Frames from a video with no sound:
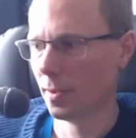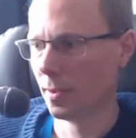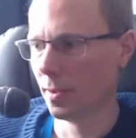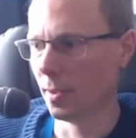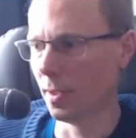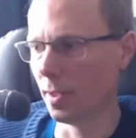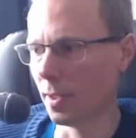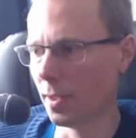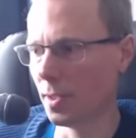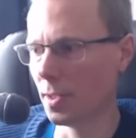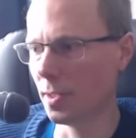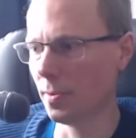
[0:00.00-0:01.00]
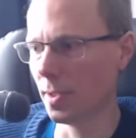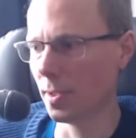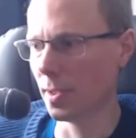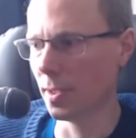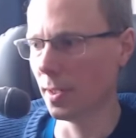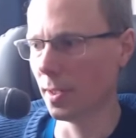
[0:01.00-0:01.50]
Ugh, still don't
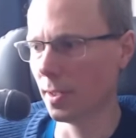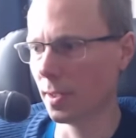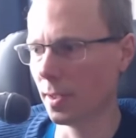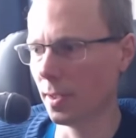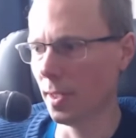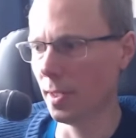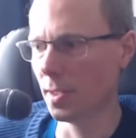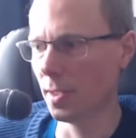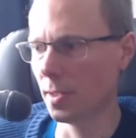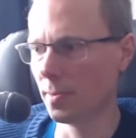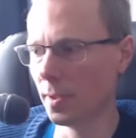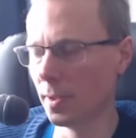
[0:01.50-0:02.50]
see it. There's this one